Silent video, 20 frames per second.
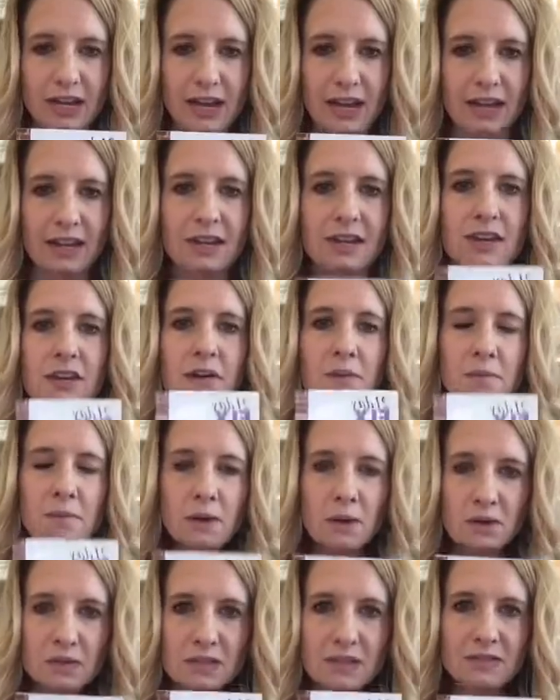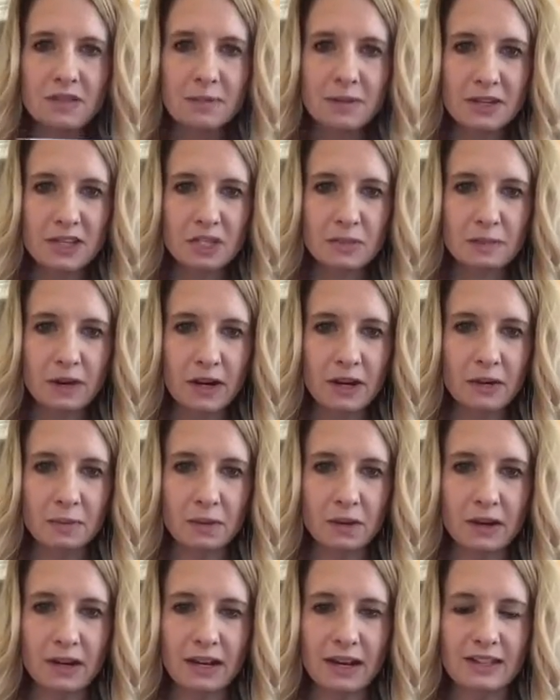guide. Most of the Beachbody
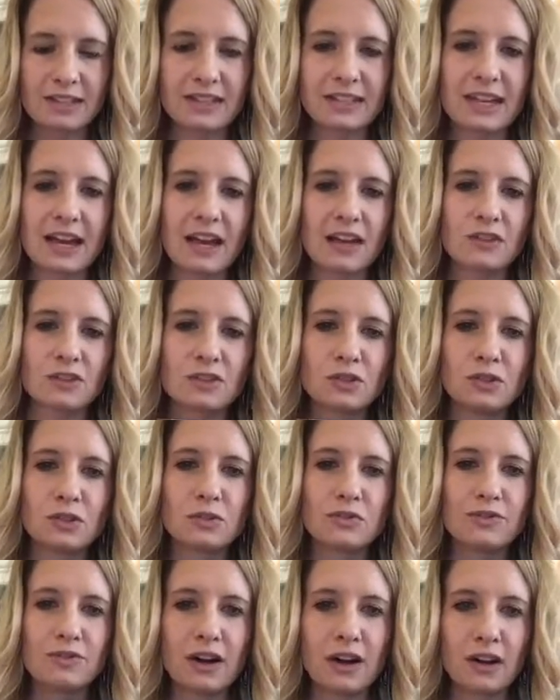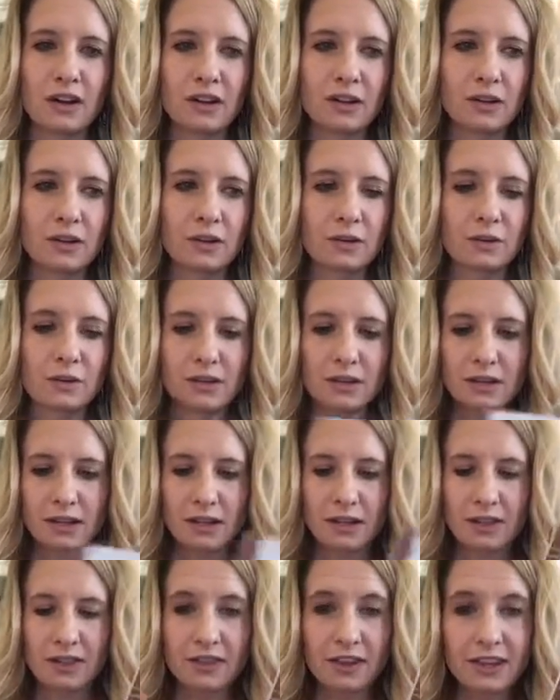workouts now do follow
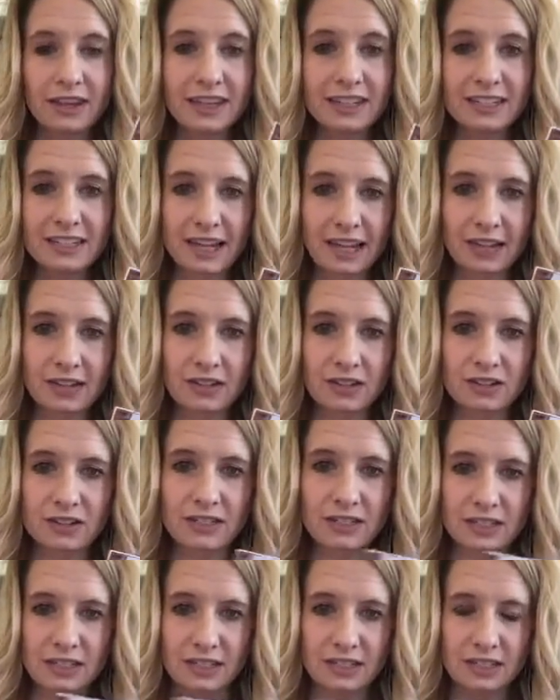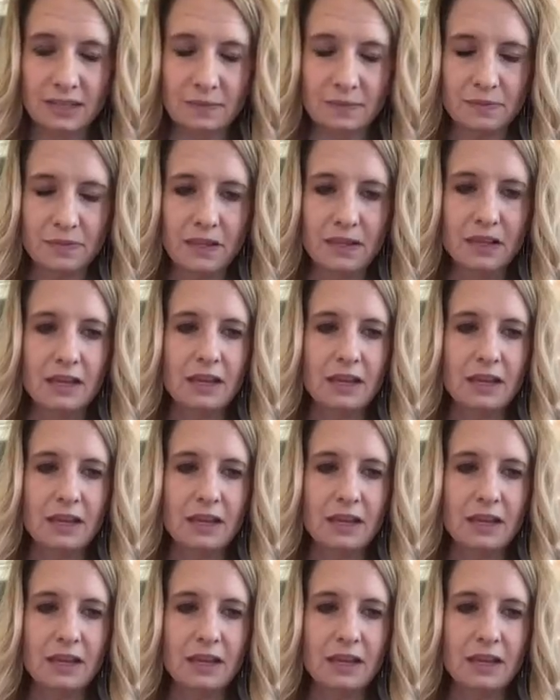the container system.